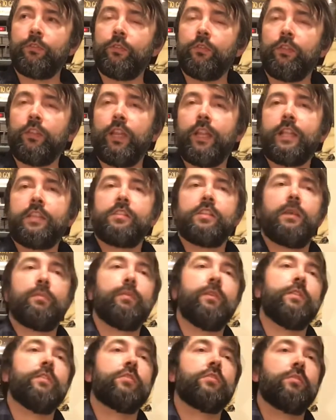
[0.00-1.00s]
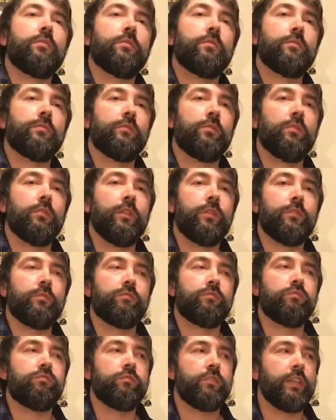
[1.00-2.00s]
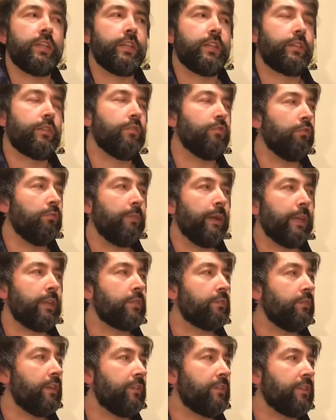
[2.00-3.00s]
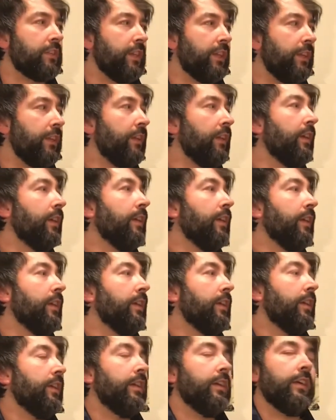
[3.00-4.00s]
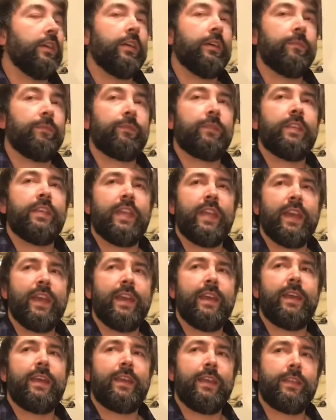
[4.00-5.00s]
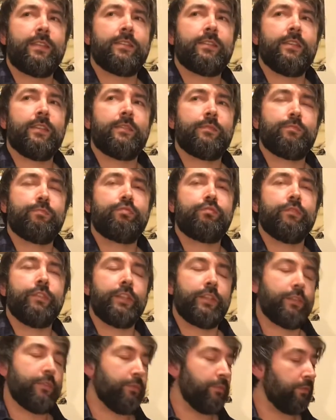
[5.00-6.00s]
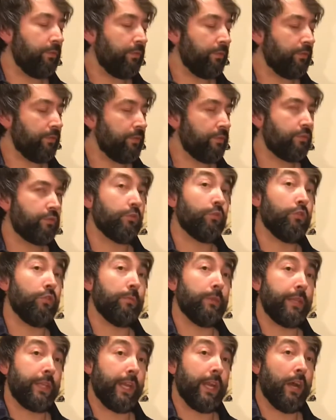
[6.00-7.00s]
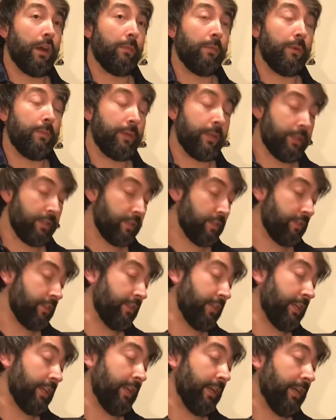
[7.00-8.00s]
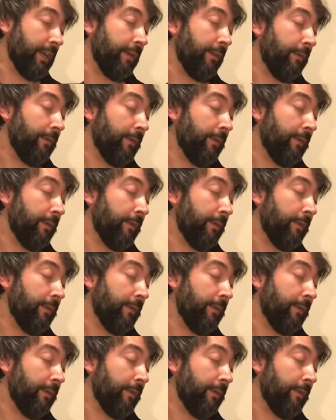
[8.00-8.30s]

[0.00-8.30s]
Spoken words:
the Led Zeppelin songs with all those really cool bass riffs in. Yeah, it's pretty cool. Zorma, the album is. Check it out.